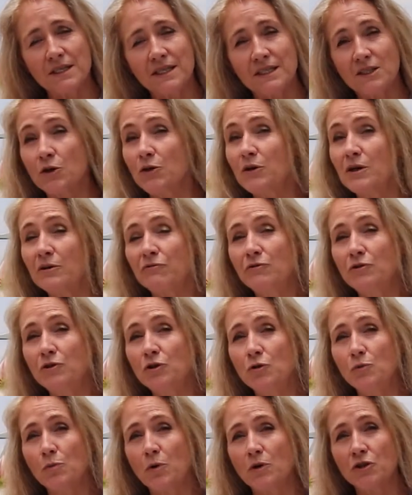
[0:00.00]
So if
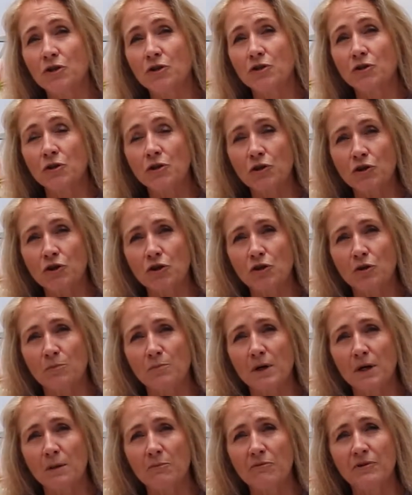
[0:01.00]
you want to nurture your
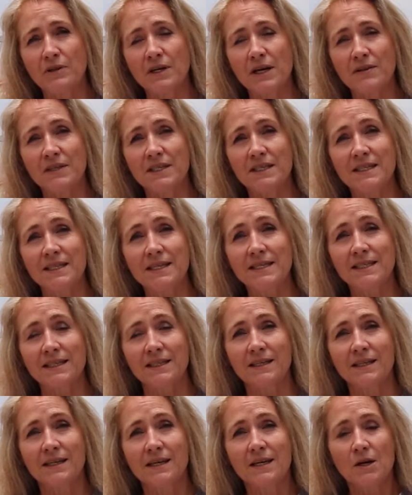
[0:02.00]
bulb for another
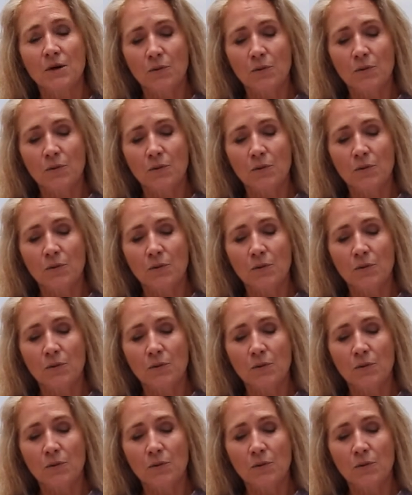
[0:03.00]
season,